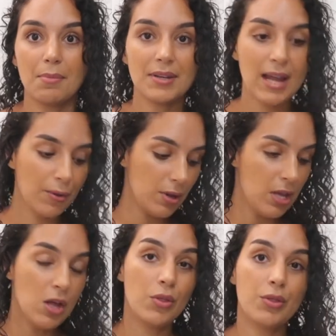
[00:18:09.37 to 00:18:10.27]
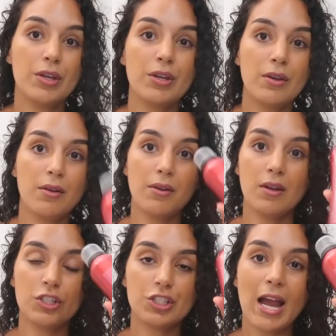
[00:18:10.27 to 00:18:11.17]
Now, the
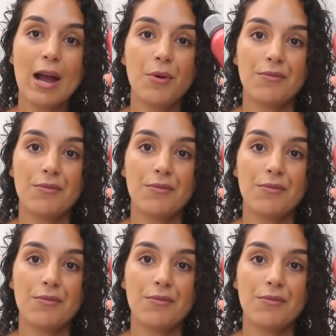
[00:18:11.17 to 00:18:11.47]
shower